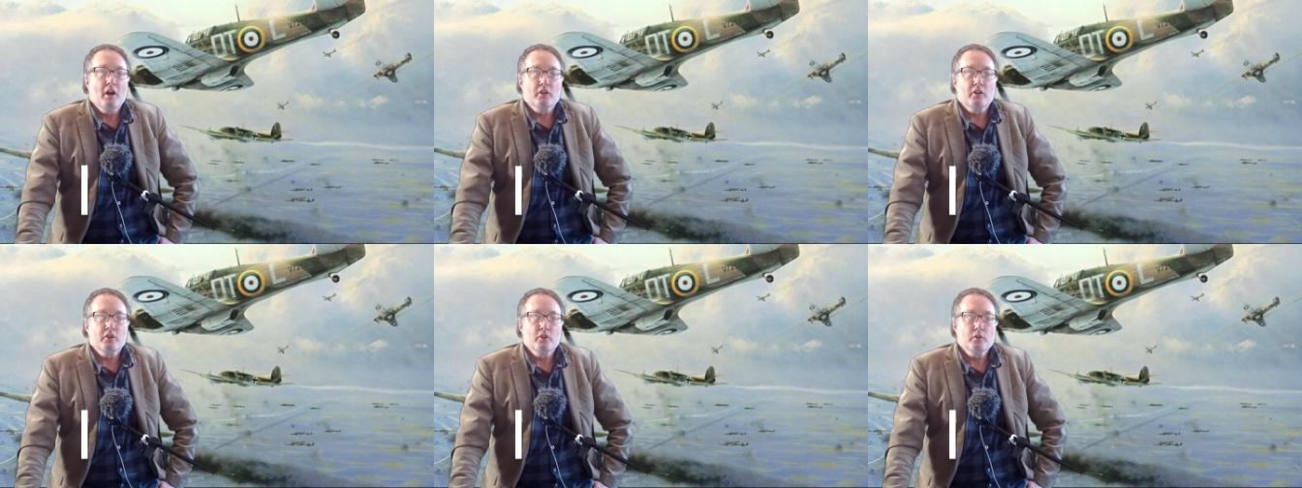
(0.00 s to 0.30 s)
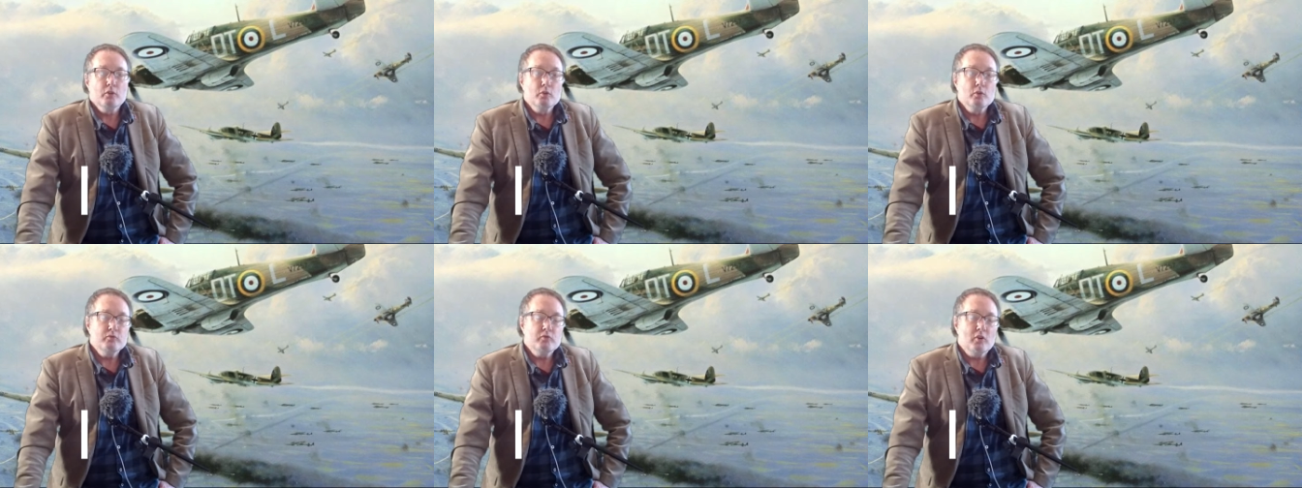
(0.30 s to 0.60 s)
The
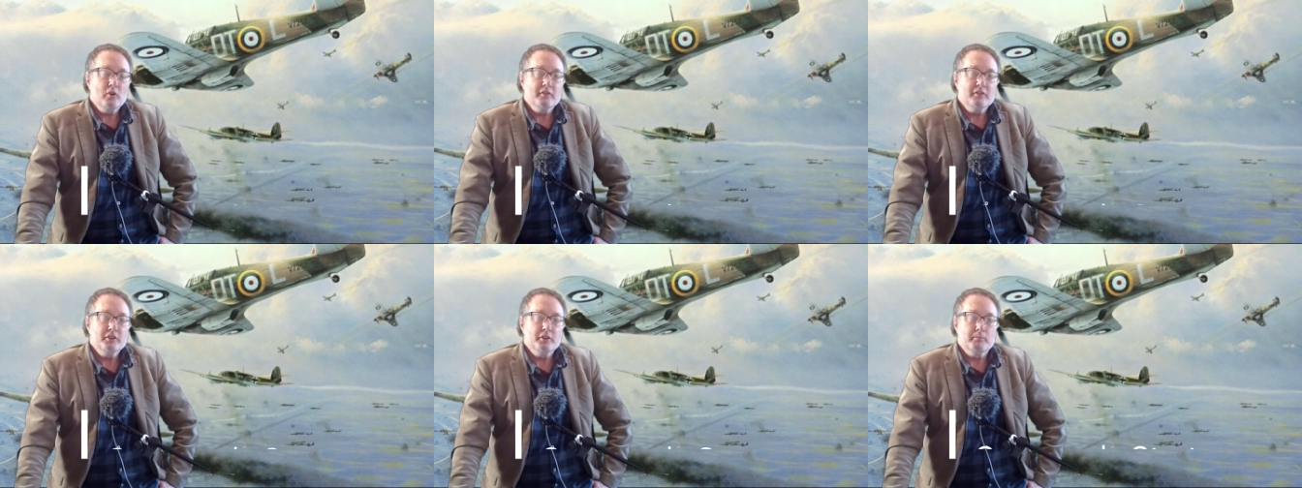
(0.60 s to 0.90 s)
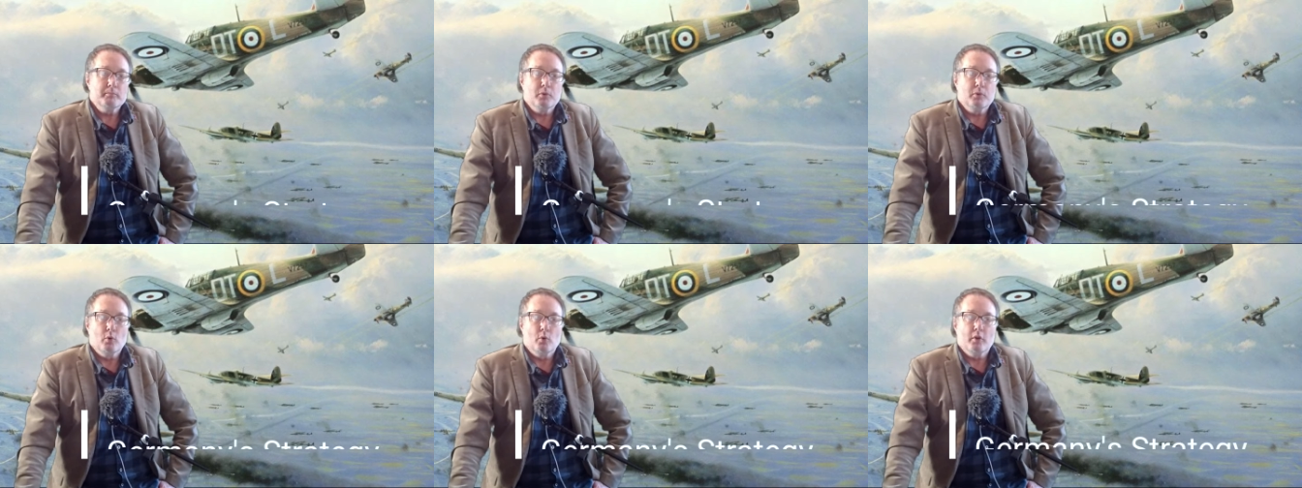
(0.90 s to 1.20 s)
Luftwaffe
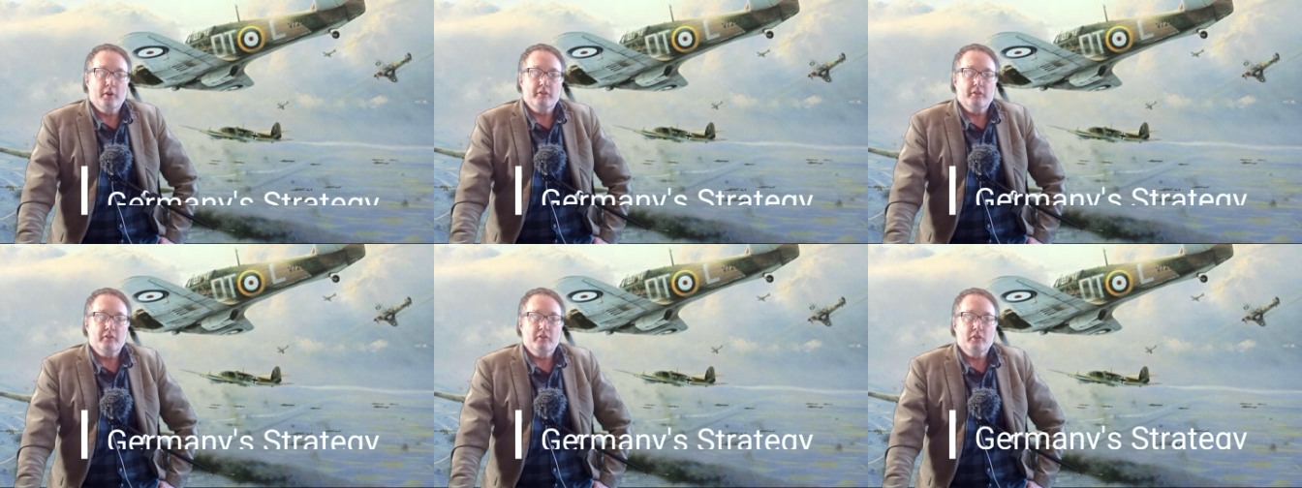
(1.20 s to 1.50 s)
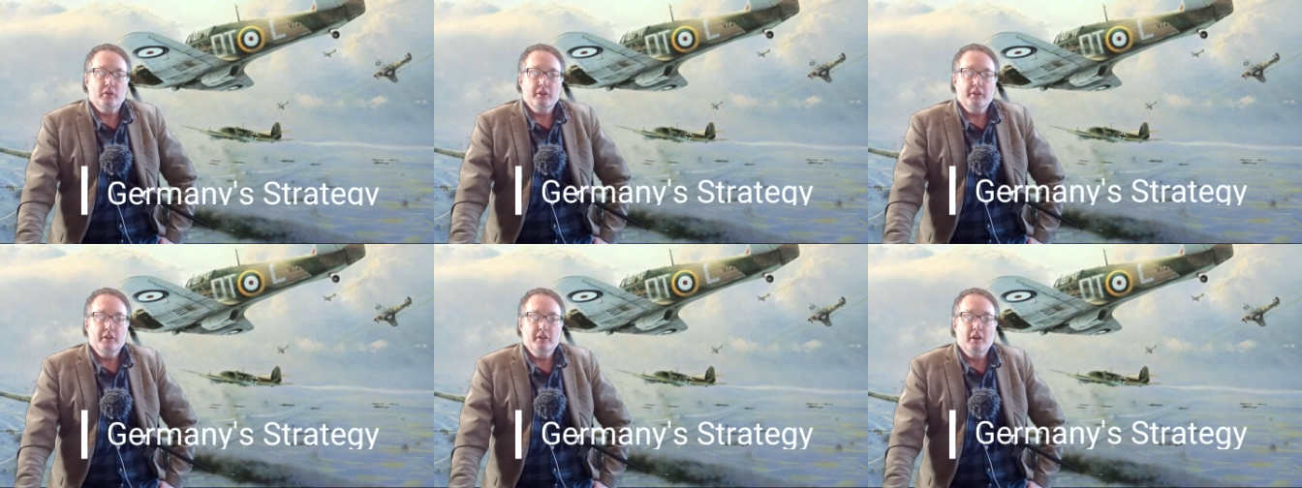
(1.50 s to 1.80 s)
deployed
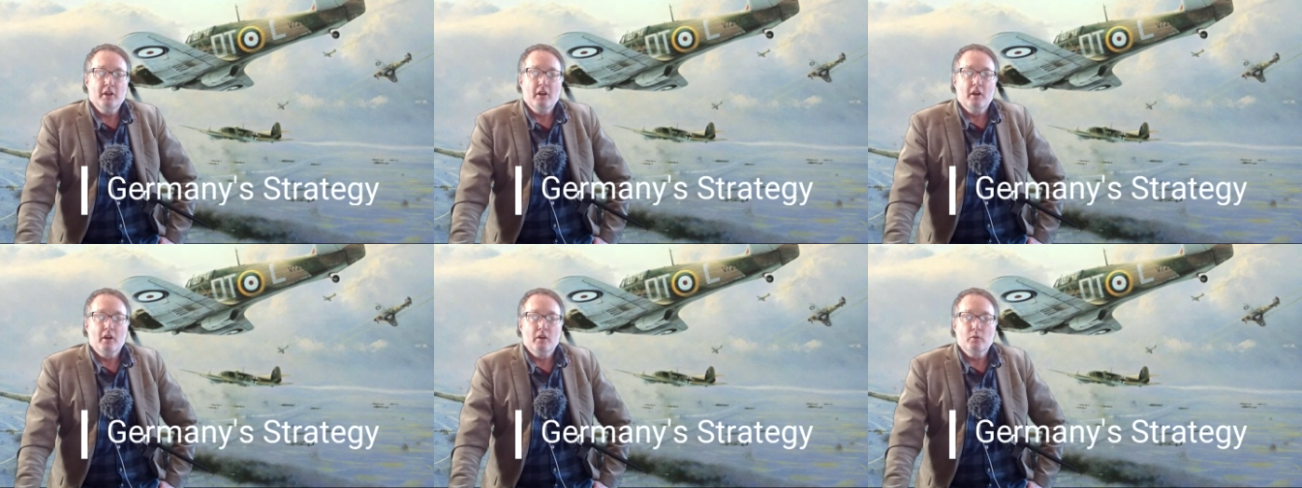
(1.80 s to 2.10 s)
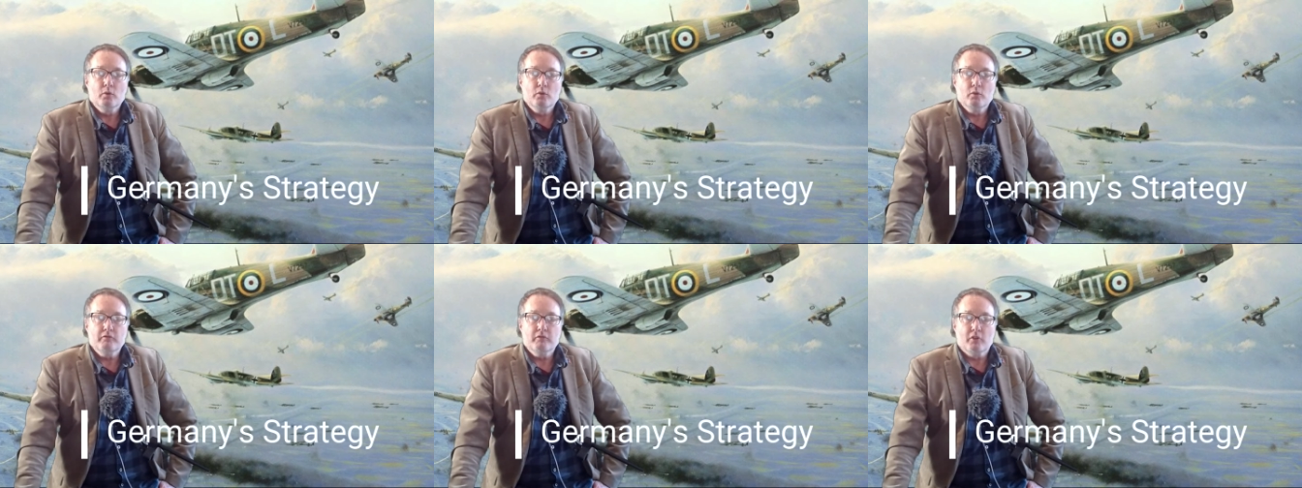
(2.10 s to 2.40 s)
3
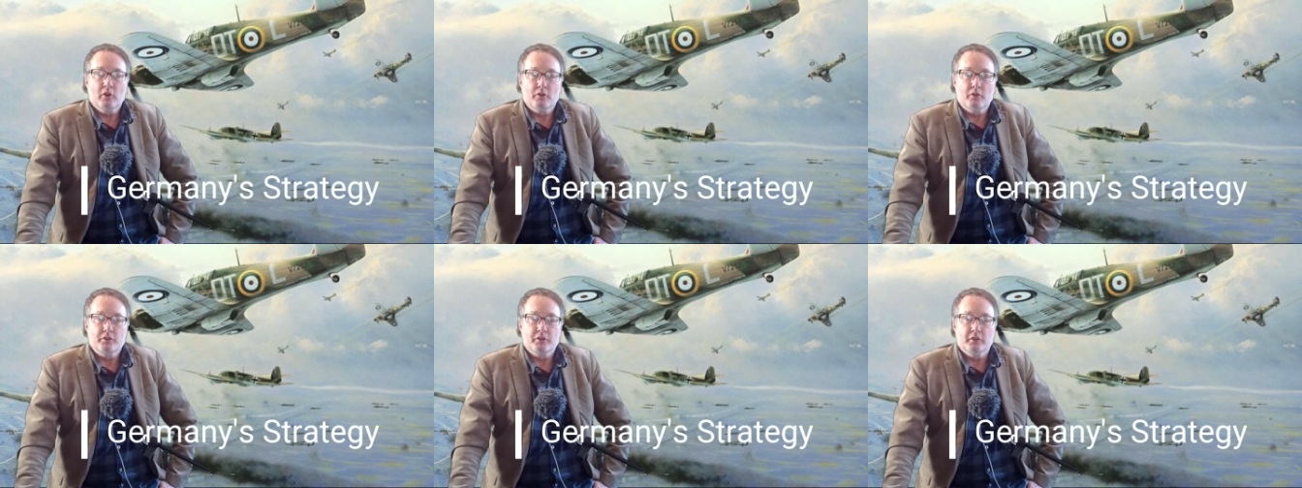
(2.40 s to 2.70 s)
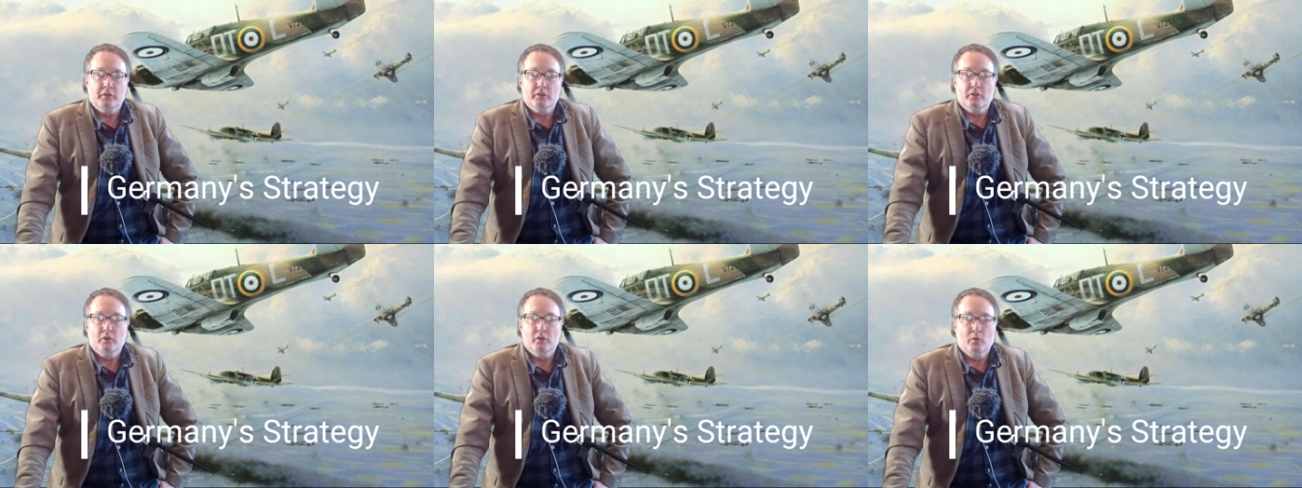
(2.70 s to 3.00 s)

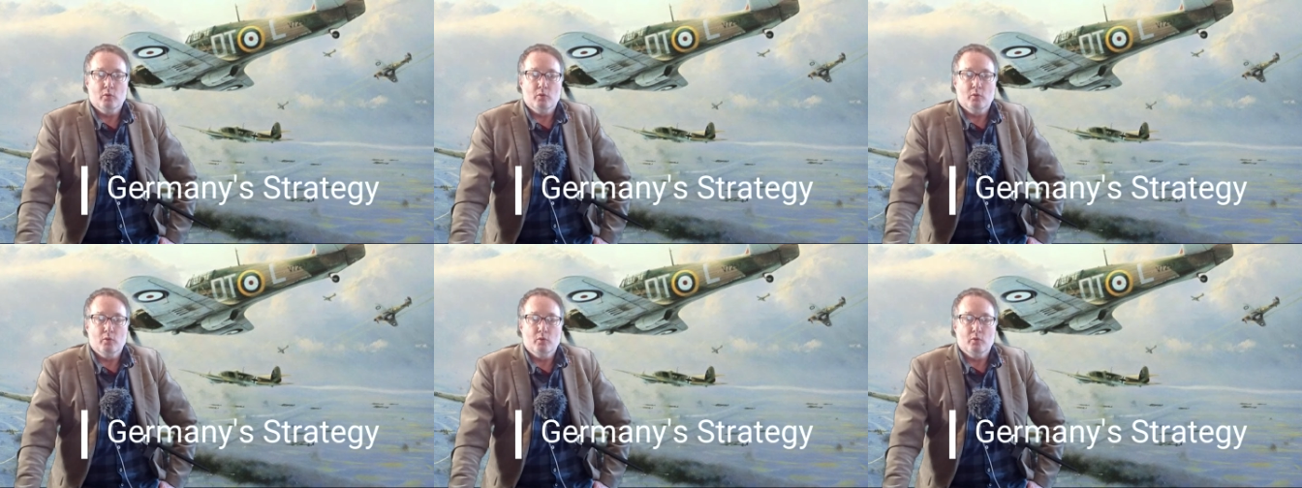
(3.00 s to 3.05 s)
Luftflotten,